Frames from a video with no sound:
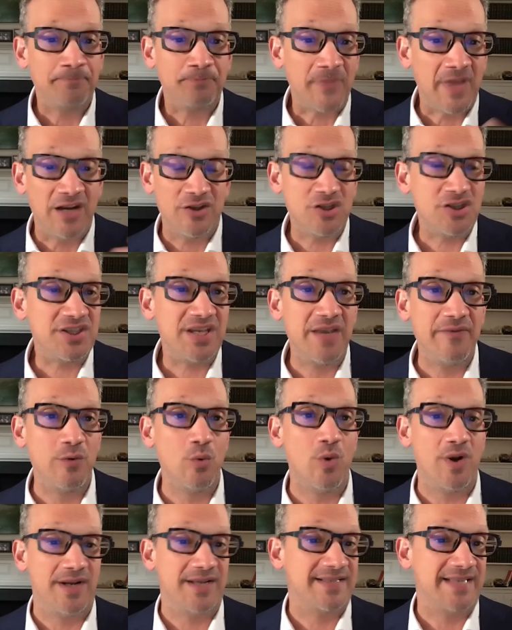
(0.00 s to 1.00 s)
And I'll just give you
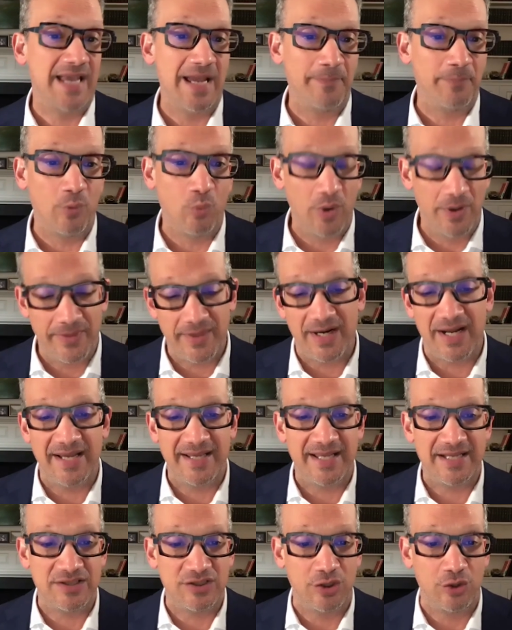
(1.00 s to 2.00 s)
one example, one that I
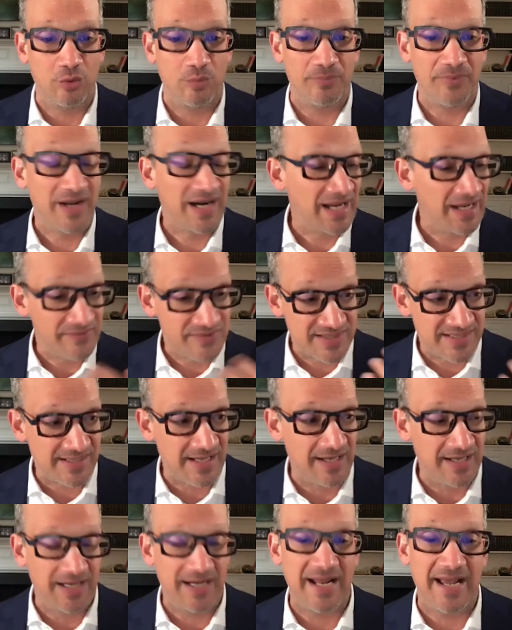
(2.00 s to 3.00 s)
get to, that I have
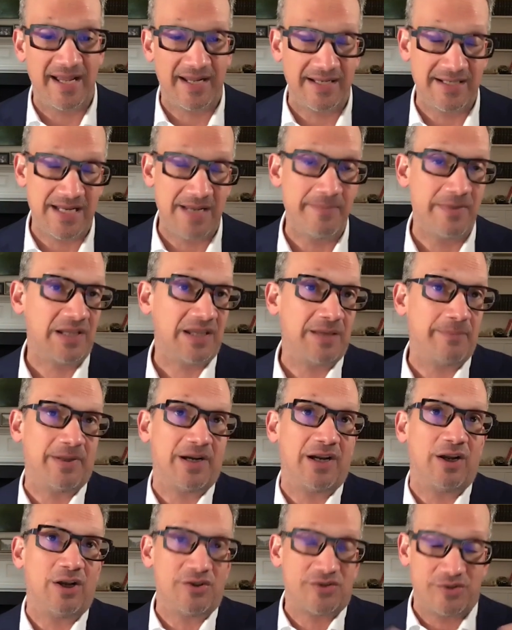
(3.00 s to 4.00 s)
studied academically, but
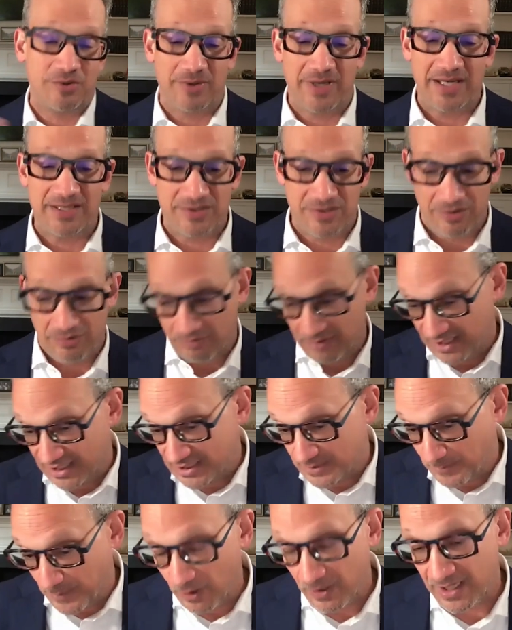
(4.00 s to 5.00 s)
I also get to
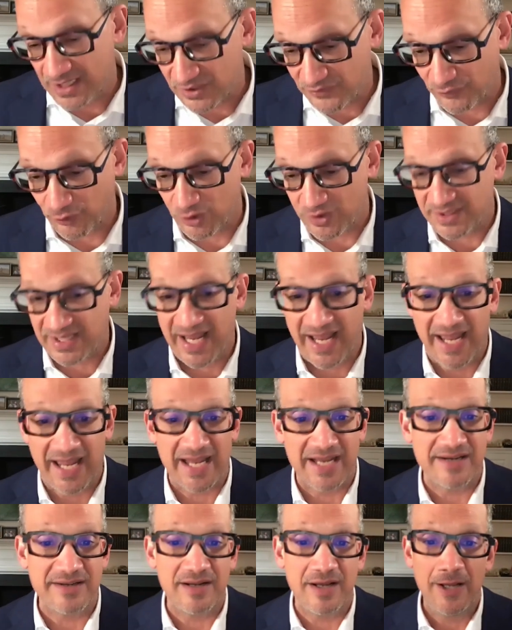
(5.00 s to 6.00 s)
experience
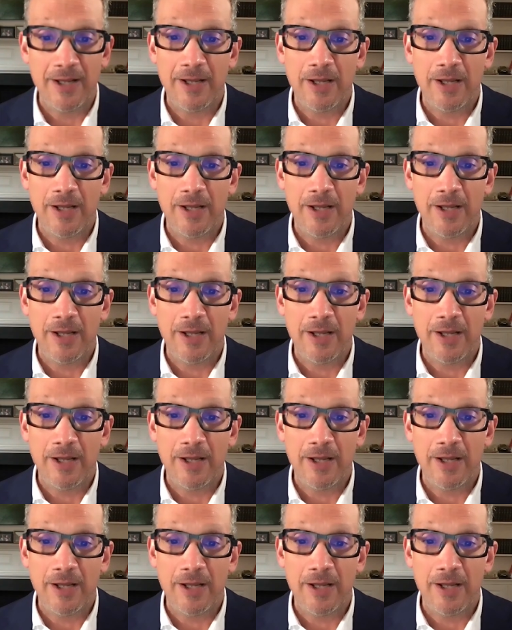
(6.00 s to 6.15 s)
firsthand.